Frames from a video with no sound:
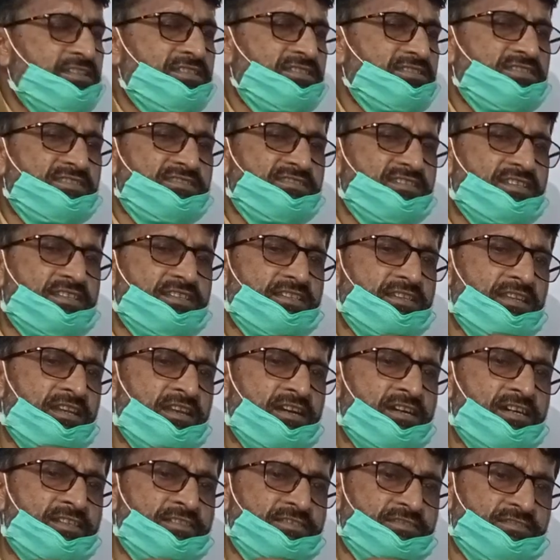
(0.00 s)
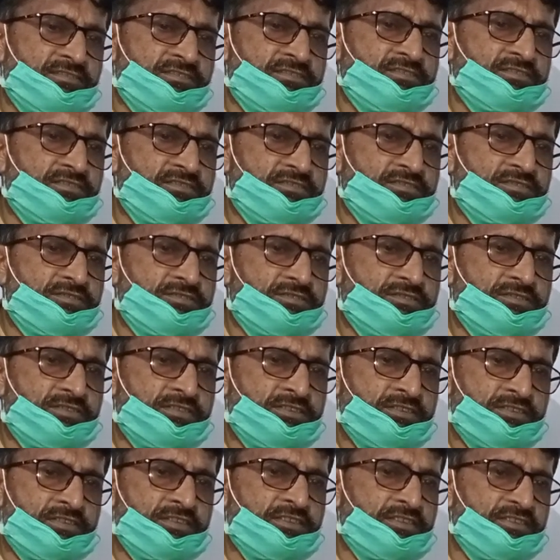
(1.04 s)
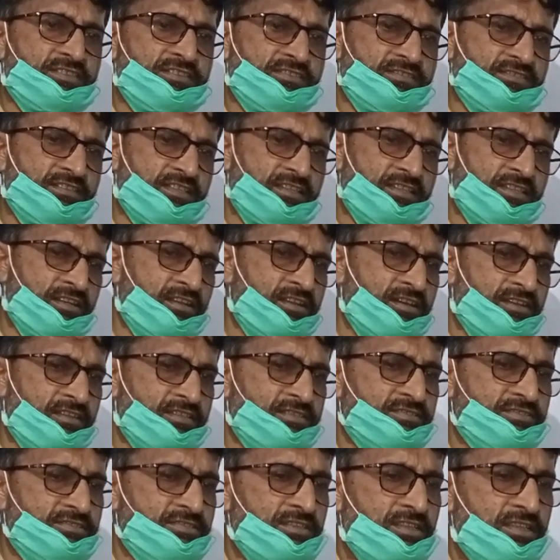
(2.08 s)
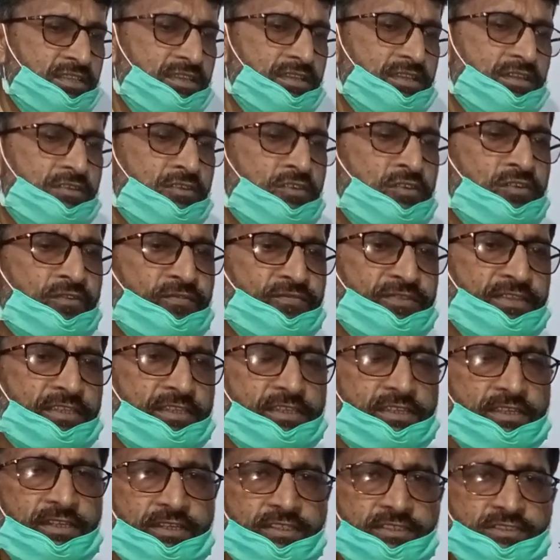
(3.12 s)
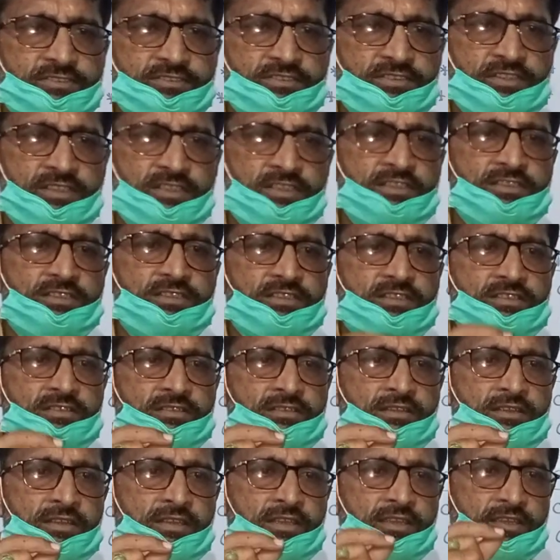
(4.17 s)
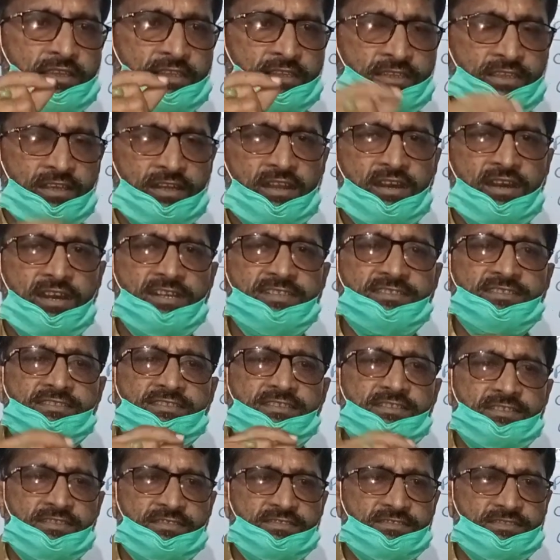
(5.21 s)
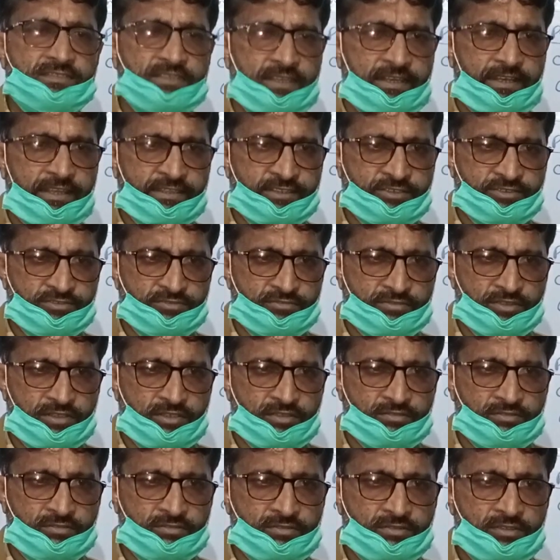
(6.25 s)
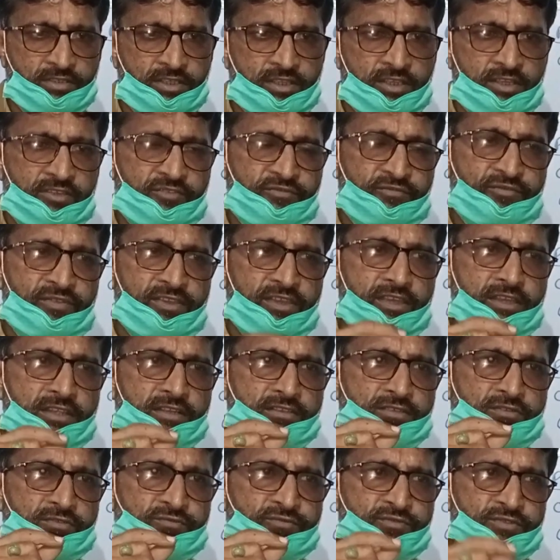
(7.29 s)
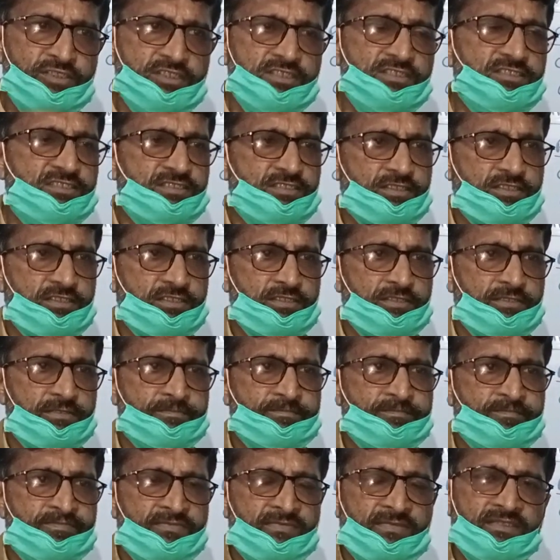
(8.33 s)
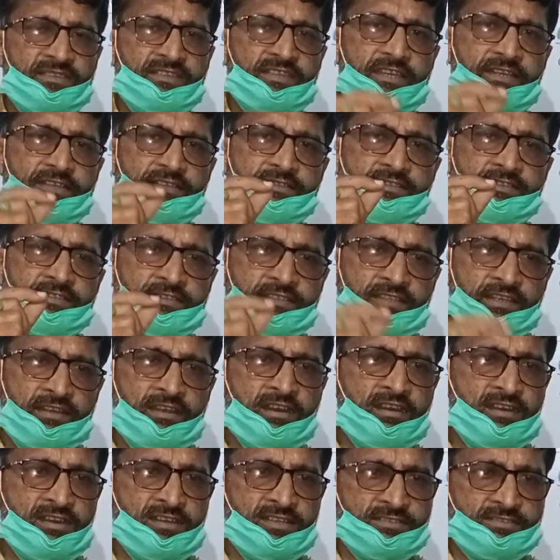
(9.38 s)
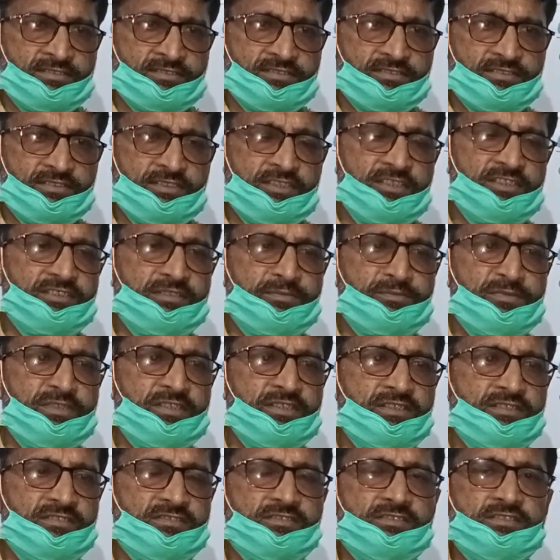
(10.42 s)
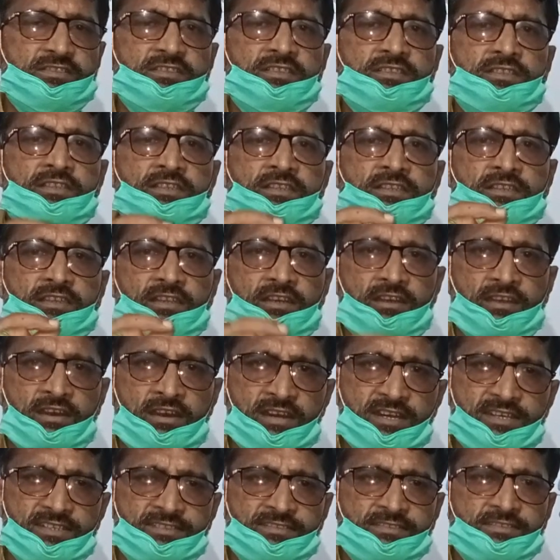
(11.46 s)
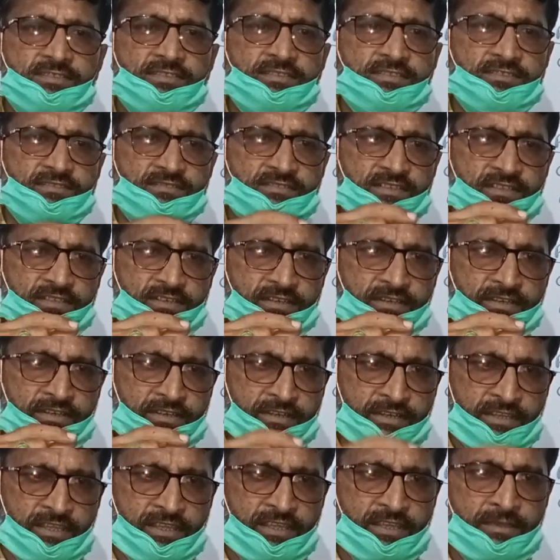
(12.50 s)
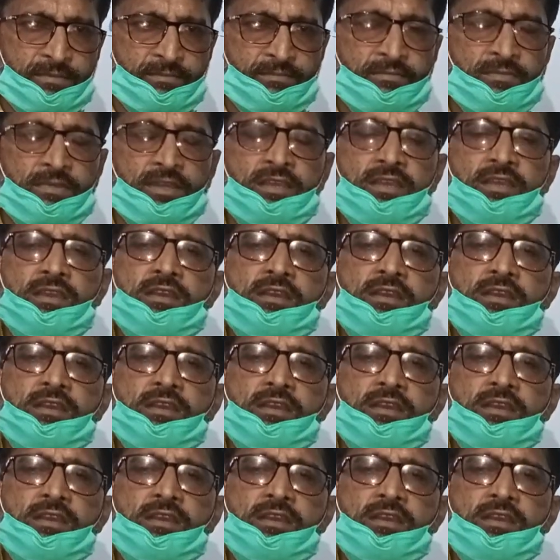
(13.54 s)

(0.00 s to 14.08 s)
it is a class, it is a class of English. Here, class is collective noun. When we say that class, it means class is a name